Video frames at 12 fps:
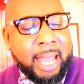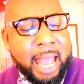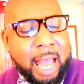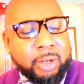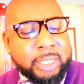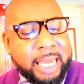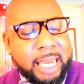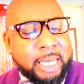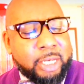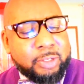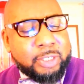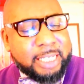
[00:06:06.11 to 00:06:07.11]
How
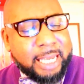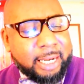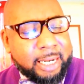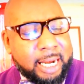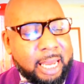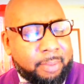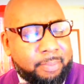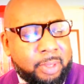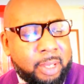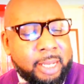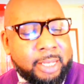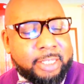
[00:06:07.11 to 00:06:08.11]
can you scale it up?